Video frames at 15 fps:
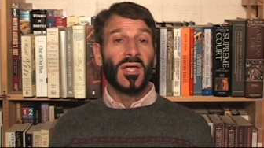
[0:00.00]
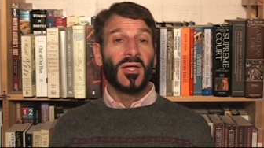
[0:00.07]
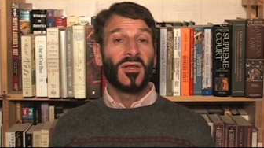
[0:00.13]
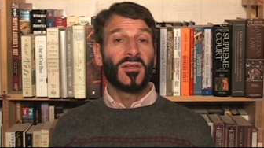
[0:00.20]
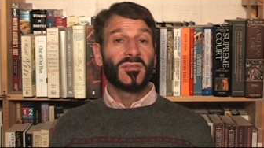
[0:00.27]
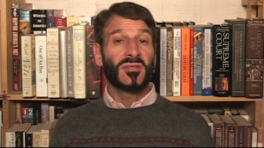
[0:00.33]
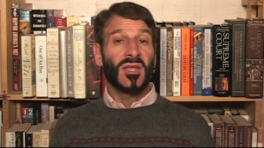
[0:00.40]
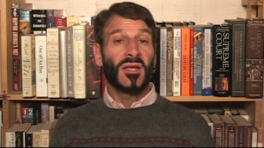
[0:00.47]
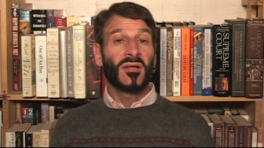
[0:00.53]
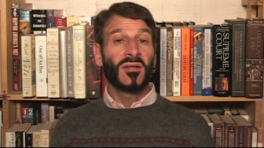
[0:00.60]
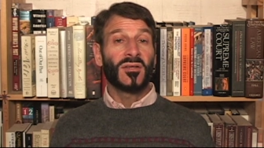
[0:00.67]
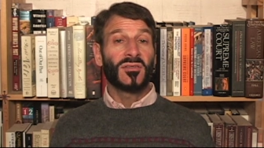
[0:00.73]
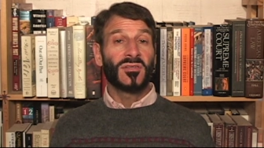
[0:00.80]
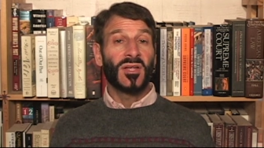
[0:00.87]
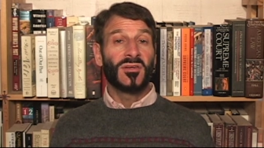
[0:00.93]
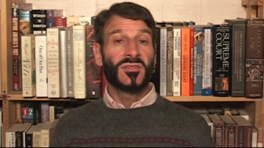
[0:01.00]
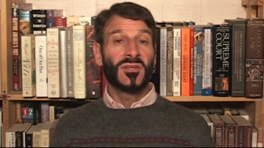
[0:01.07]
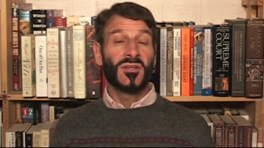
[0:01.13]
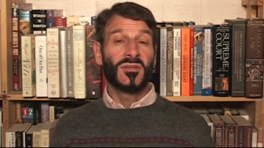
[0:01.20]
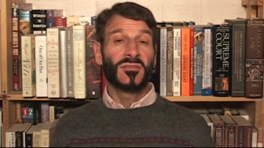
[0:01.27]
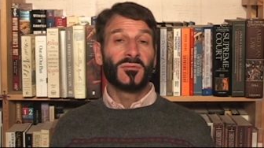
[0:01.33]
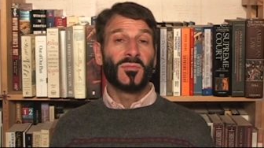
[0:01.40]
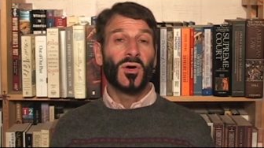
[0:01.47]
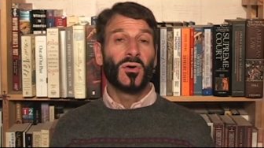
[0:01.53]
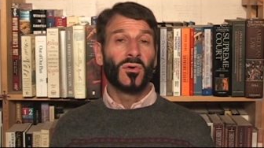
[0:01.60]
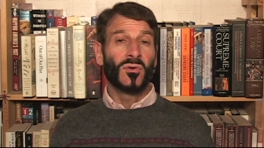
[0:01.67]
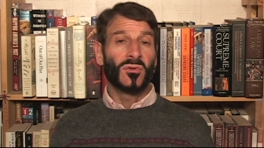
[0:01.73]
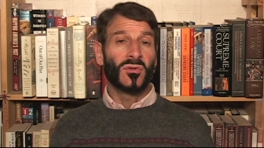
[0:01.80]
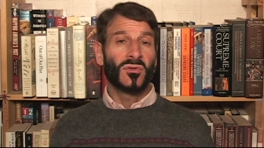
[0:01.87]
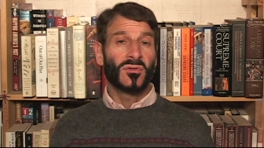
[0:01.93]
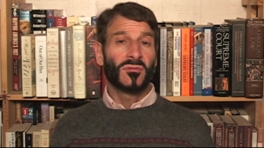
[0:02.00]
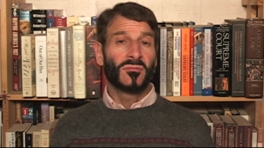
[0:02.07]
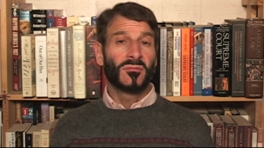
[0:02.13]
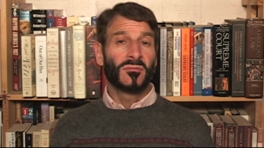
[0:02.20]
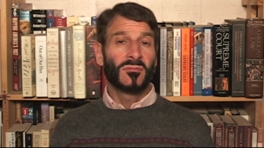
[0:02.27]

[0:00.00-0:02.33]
and that scale extensionism holds.